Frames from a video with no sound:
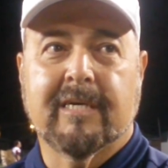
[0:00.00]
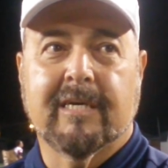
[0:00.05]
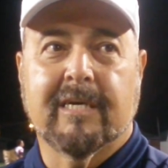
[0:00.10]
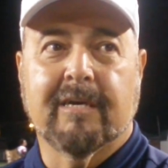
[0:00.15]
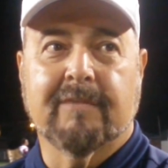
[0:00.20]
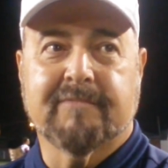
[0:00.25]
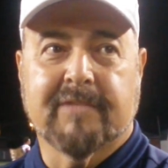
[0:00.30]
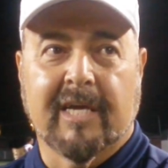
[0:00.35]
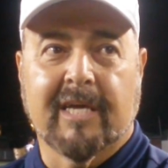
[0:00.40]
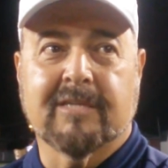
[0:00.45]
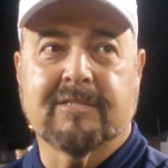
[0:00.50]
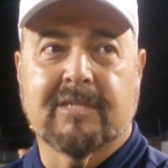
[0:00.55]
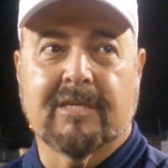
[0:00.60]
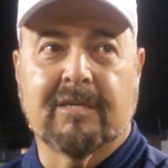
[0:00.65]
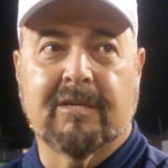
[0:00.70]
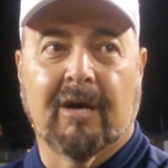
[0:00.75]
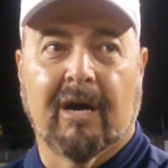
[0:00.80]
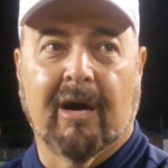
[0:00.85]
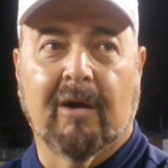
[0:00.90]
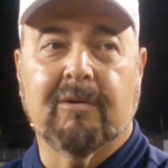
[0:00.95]
if things, you
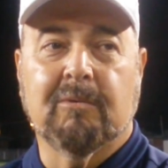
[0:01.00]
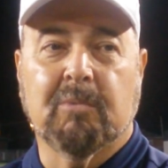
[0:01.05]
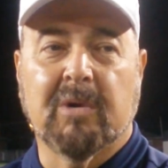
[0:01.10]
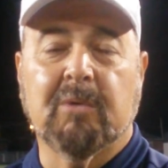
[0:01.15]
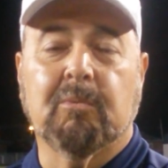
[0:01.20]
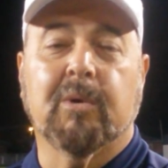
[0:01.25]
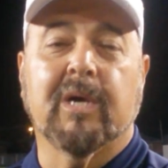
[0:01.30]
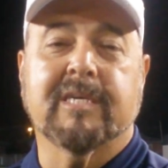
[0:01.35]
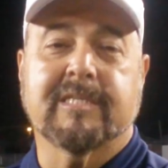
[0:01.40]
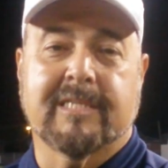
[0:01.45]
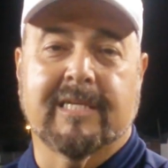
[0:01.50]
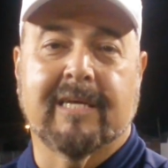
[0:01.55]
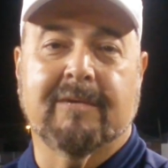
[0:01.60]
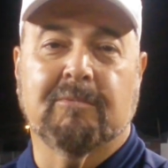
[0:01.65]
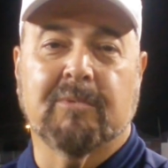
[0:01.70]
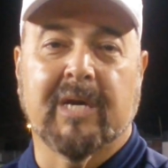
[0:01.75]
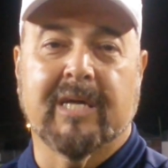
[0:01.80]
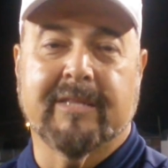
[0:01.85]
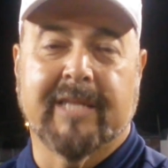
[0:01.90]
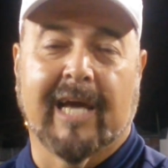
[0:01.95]
know, we wish
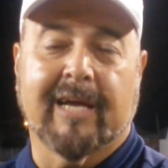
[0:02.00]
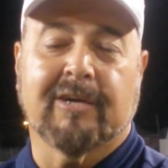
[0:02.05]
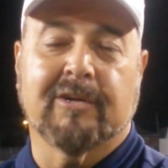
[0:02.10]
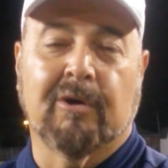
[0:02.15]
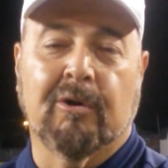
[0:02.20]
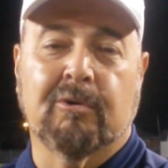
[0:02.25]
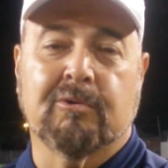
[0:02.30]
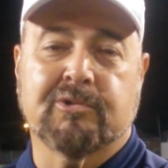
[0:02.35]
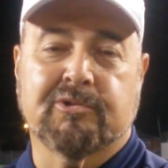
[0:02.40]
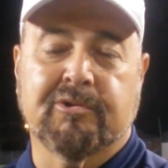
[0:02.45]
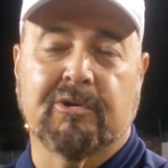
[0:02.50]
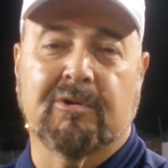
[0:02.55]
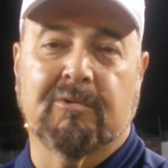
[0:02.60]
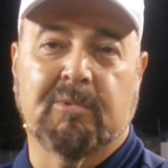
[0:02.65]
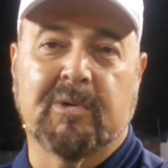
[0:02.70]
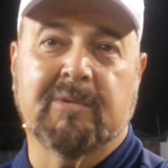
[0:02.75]
that could hold true.